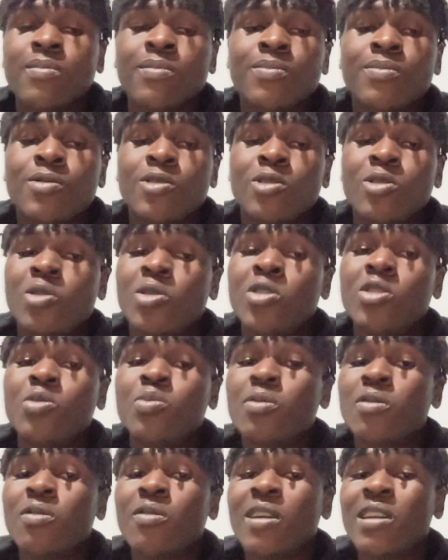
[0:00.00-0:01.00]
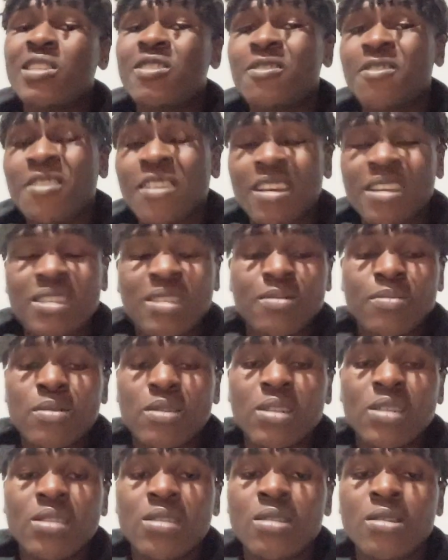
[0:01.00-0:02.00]
Snows provide
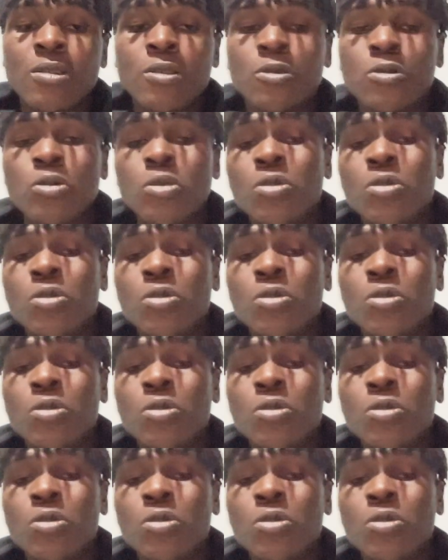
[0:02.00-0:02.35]
flexibility in rule